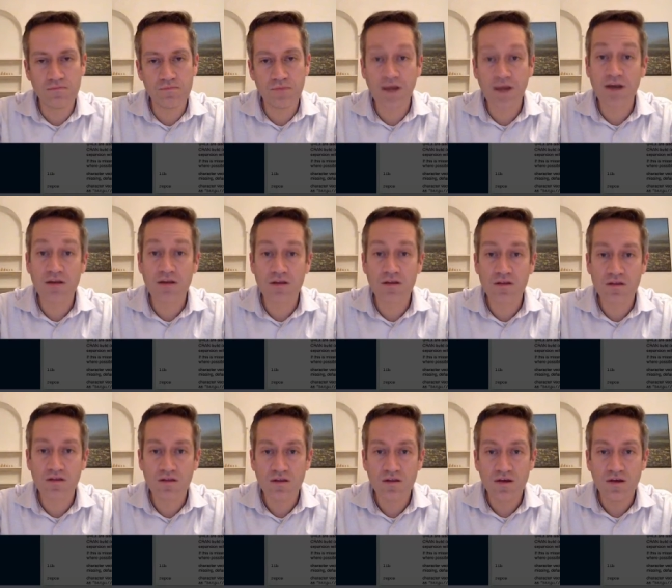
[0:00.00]
package,
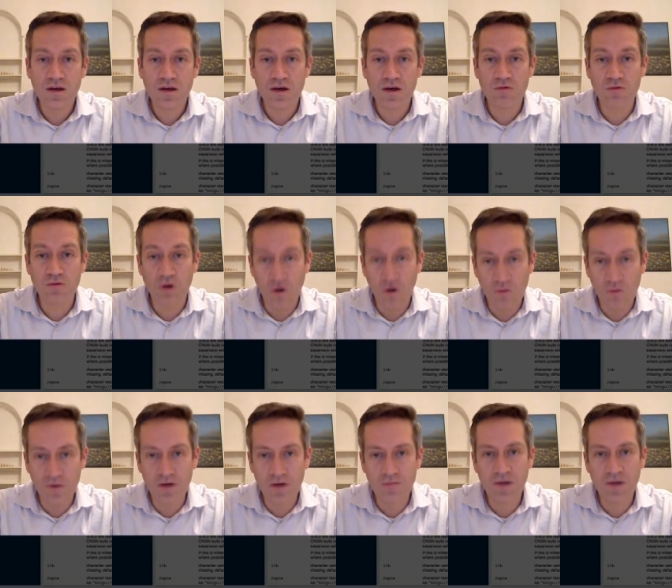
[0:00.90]
how to
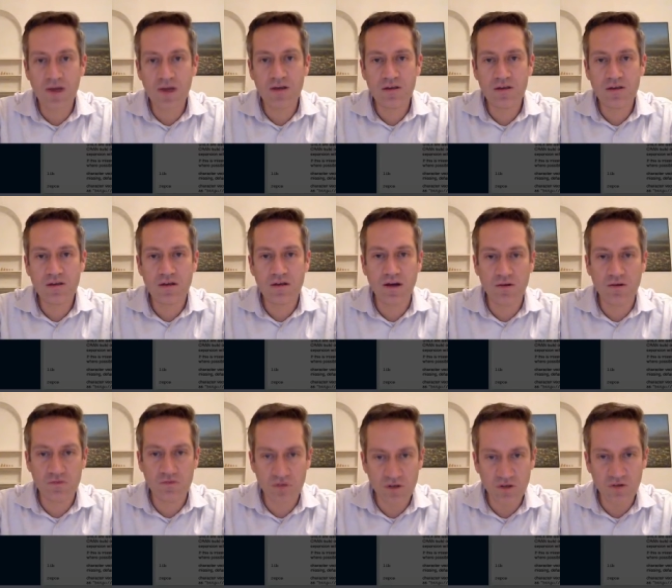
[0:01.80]
open the package and how
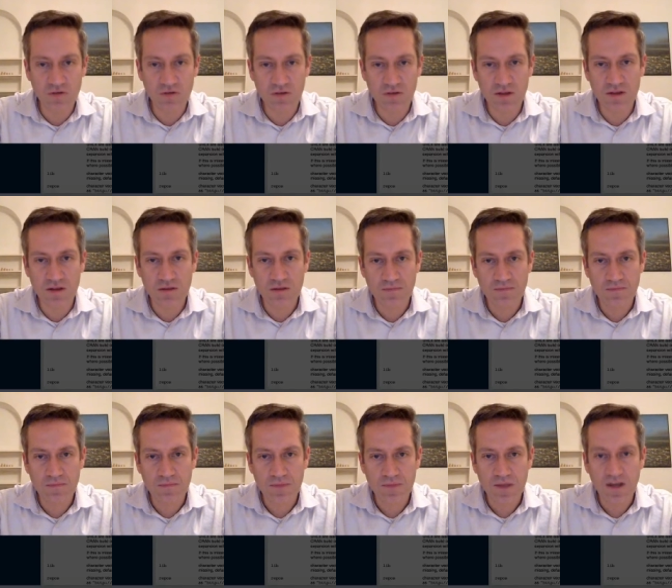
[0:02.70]
to use it.
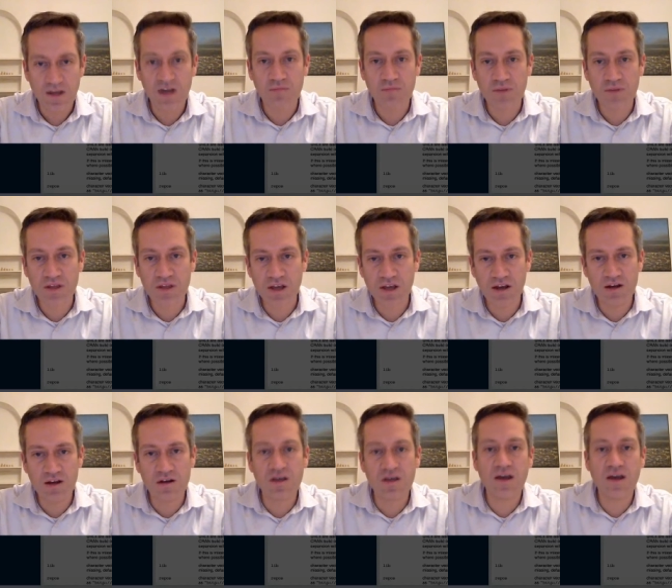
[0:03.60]
And in
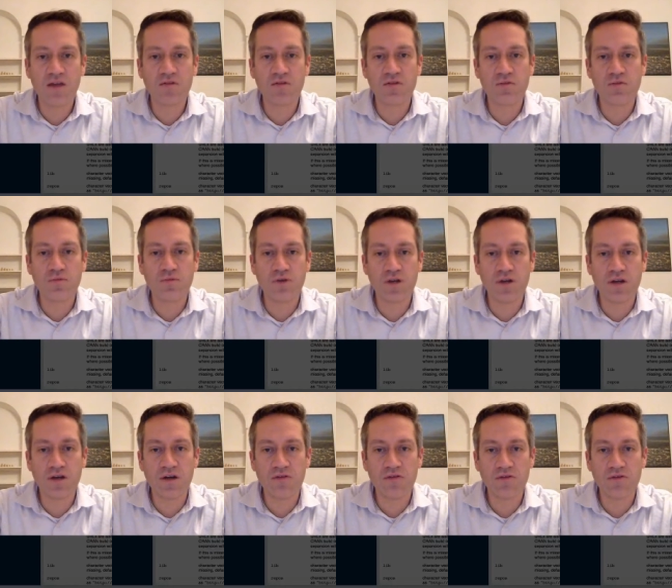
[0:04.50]
particularly, I want to point
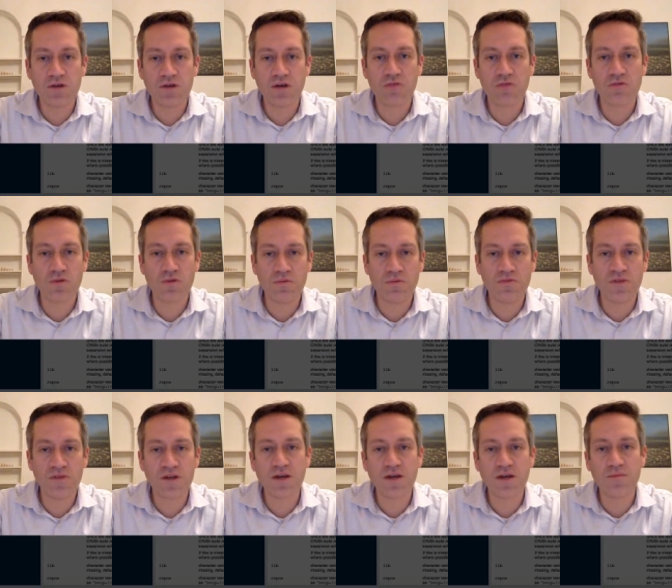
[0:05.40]
out how some of
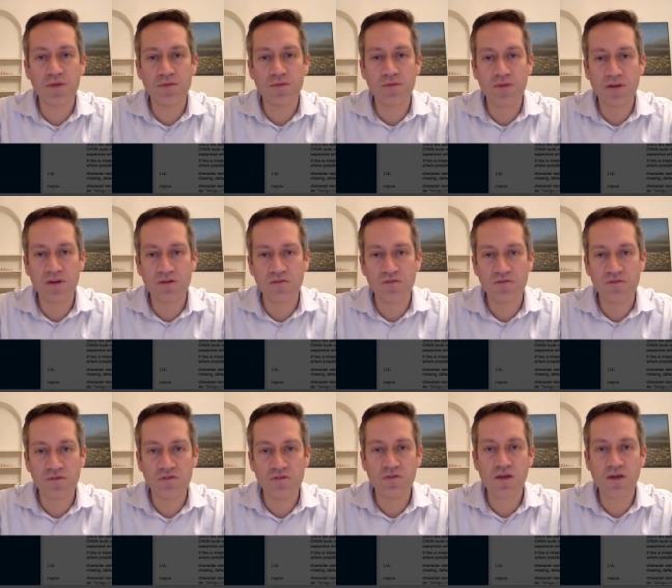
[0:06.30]
it can be a bit
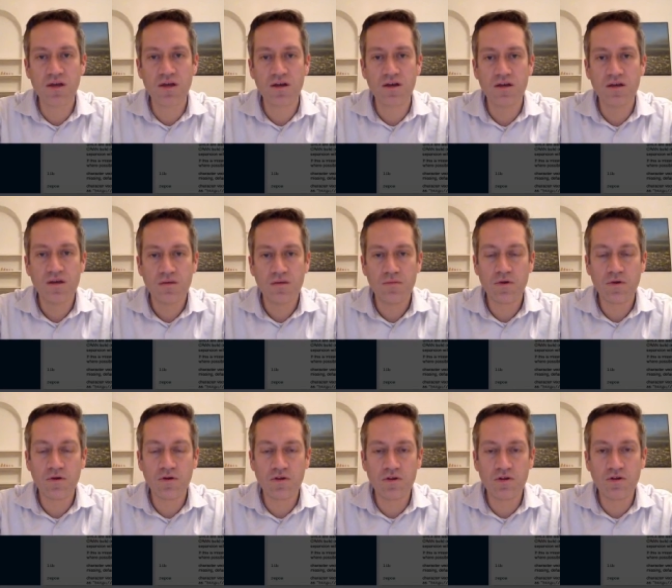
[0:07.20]
confusing
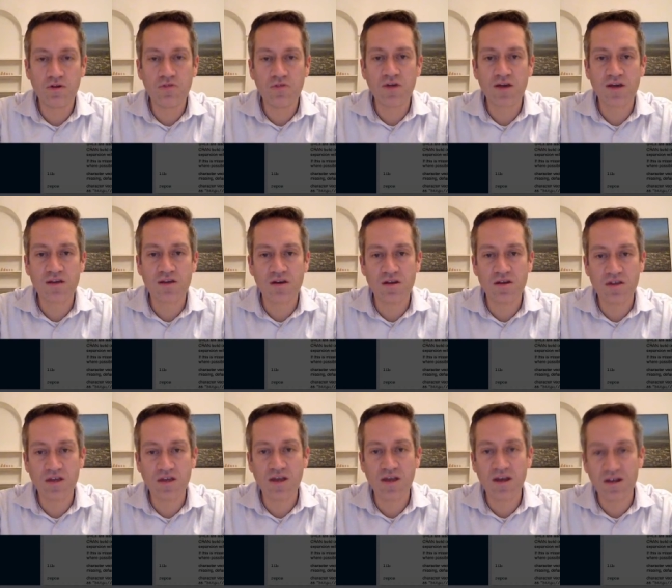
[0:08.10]
because you don't actually
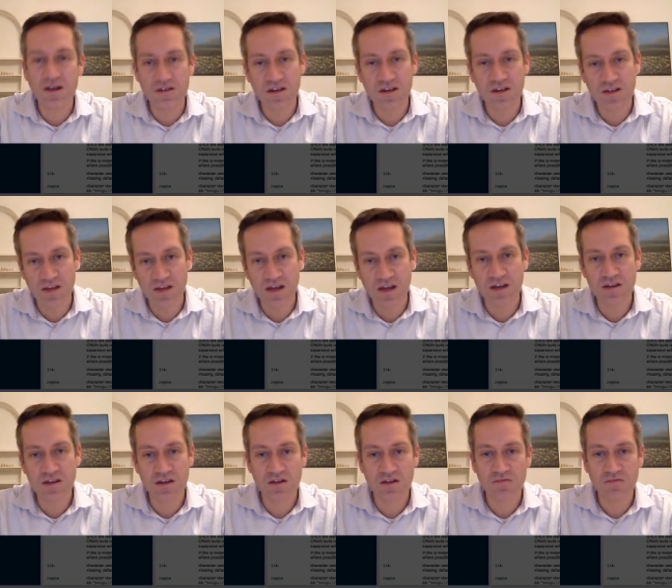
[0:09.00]
see anything
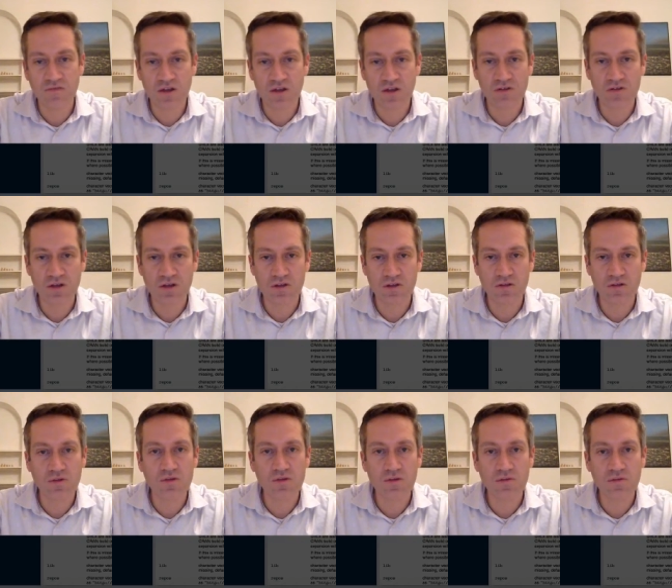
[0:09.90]
changing when you
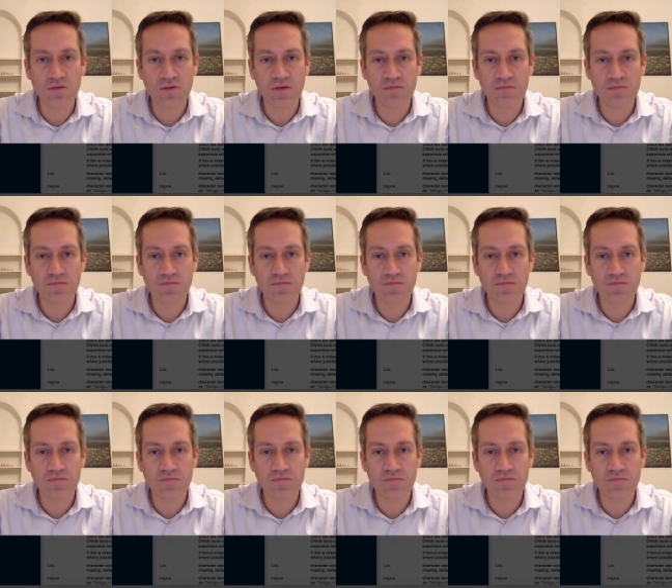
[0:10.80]
install something.